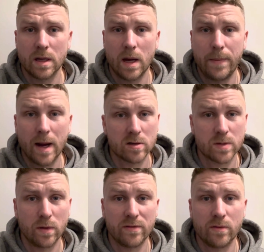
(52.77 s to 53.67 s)
a power
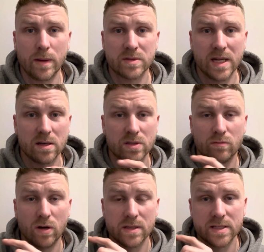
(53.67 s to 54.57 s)
supply from upstairs that
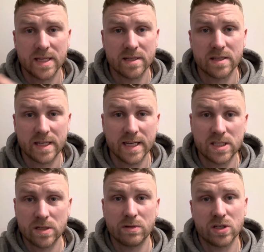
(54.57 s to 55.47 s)
runs into the
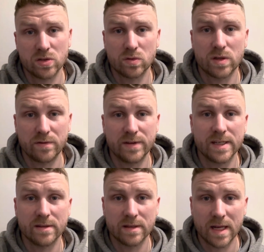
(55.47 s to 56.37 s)
kitchen which is also
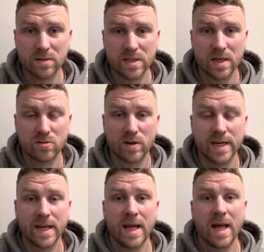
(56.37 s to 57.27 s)
feeding the downstairs
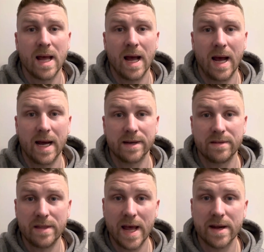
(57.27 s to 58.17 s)
ring
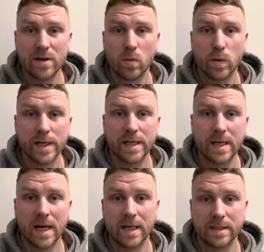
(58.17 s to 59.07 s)
and then we
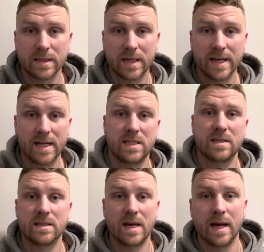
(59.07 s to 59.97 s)
can connect
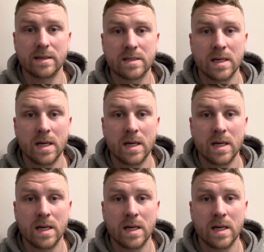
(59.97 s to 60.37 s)
into that.